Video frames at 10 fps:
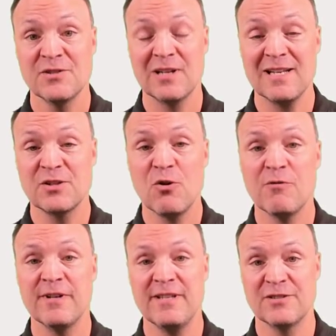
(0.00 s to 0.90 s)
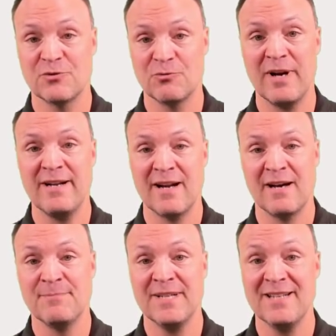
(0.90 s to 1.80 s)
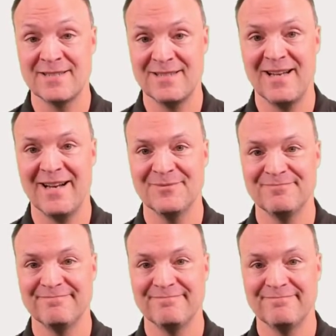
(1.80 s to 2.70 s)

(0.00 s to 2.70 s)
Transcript: So let's go over these great updates today.